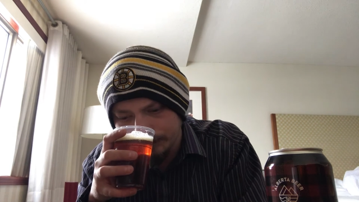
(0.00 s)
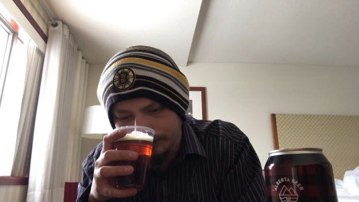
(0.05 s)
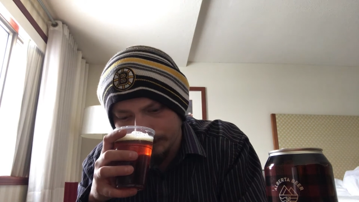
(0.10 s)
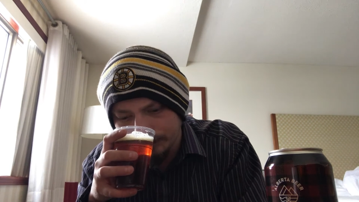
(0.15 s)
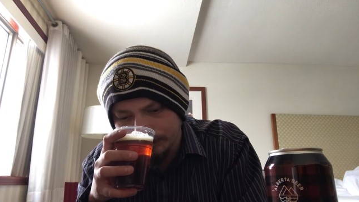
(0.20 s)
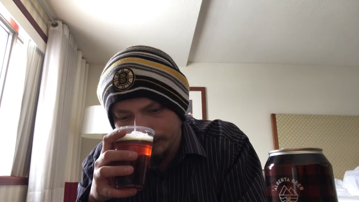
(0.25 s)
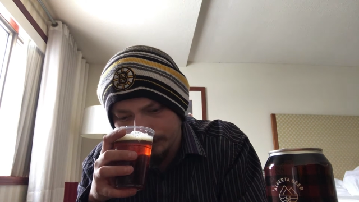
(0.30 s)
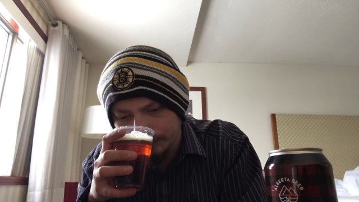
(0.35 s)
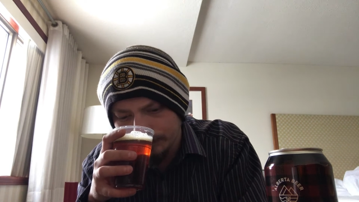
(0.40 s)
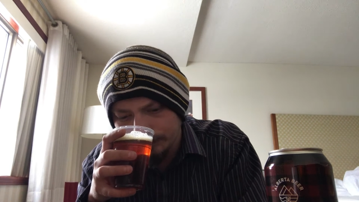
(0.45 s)

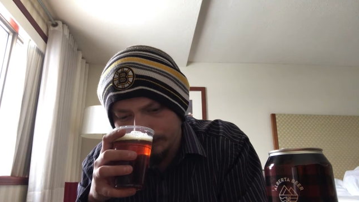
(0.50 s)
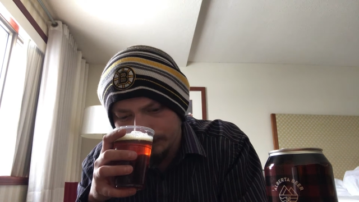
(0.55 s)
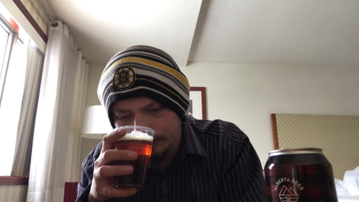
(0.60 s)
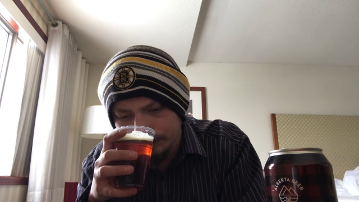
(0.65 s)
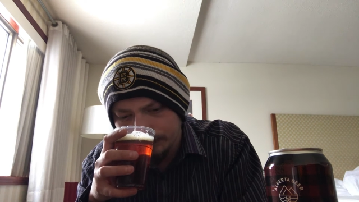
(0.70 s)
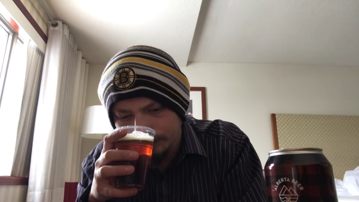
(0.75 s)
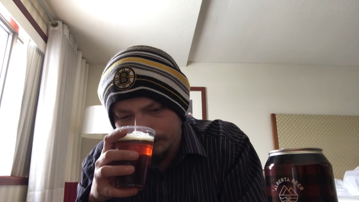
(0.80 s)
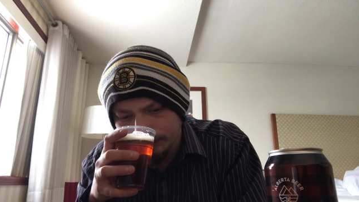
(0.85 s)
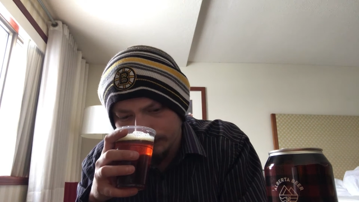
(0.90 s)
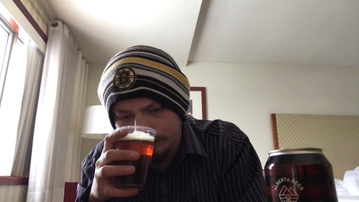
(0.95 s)

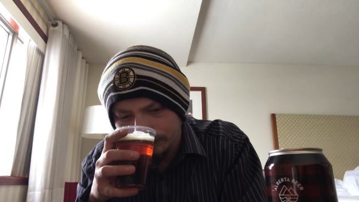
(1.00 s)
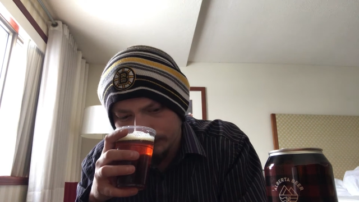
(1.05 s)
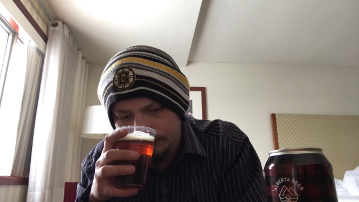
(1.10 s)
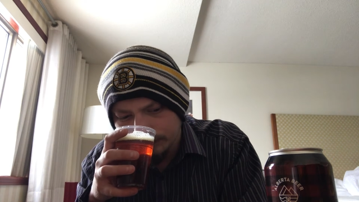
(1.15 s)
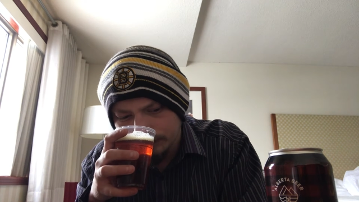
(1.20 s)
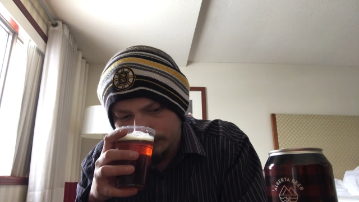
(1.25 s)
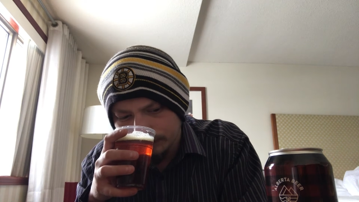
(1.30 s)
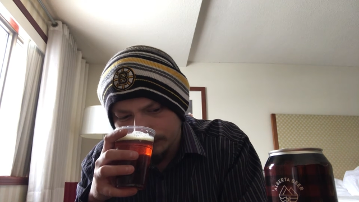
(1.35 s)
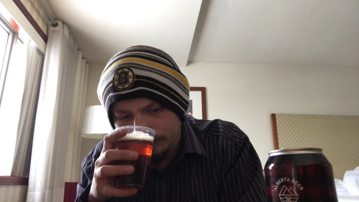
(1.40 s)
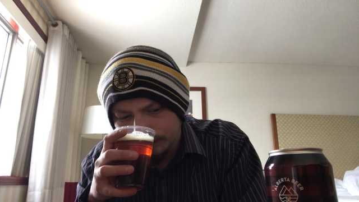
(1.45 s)

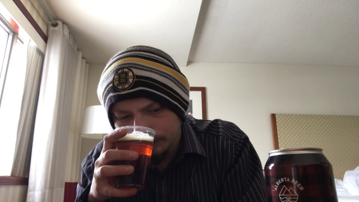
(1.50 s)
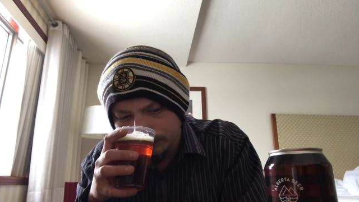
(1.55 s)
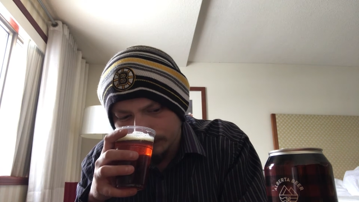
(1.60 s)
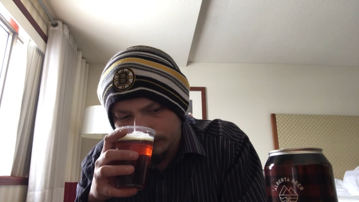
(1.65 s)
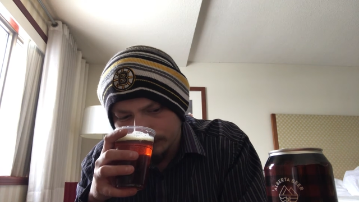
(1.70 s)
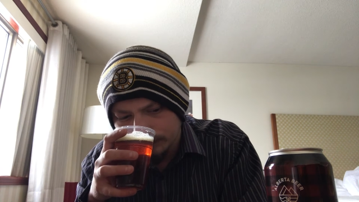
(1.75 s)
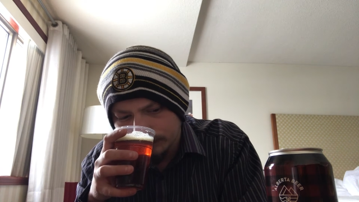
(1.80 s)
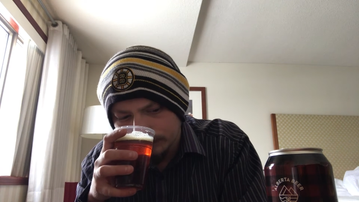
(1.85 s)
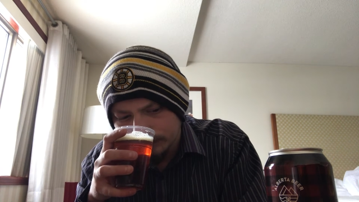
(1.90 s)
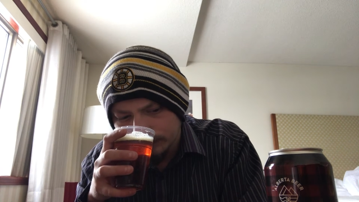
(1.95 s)

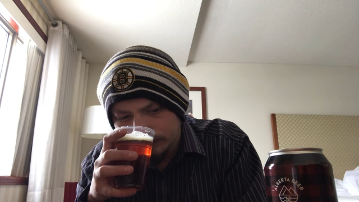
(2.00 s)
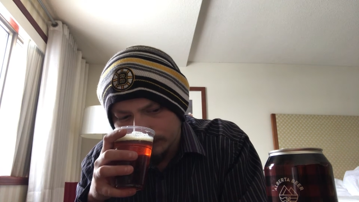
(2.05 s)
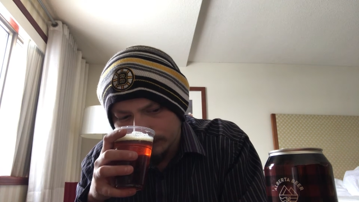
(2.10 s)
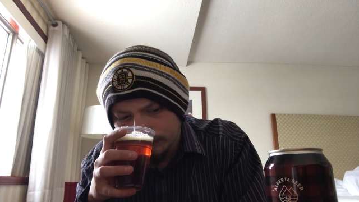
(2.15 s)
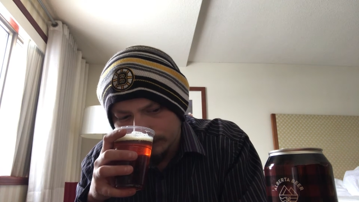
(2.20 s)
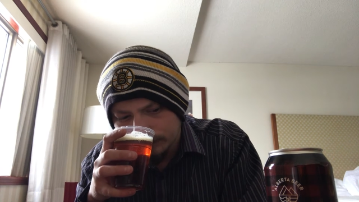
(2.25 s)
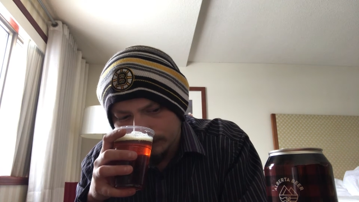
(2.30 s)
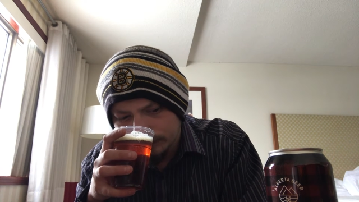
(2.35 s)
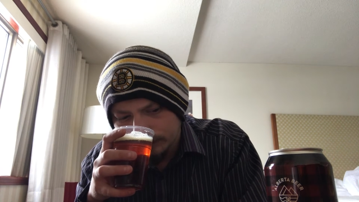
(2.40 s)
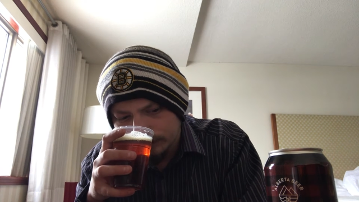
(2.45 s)

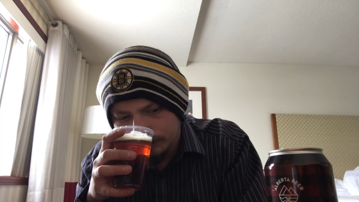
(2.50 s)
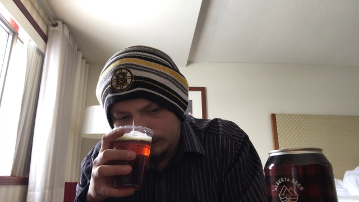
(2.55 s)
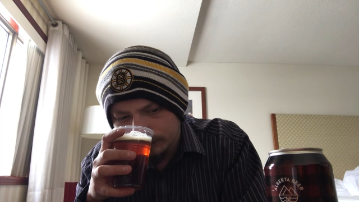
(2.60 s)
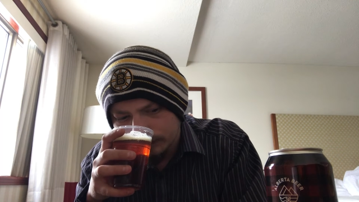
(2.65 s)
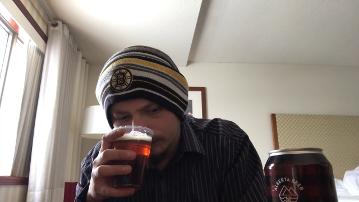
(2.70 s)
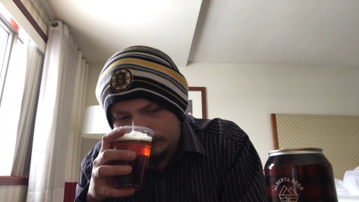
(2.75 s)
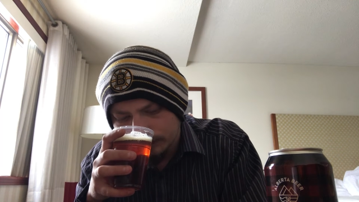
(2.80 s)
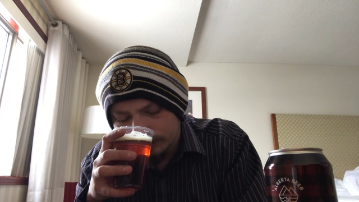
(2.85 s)
[no speech]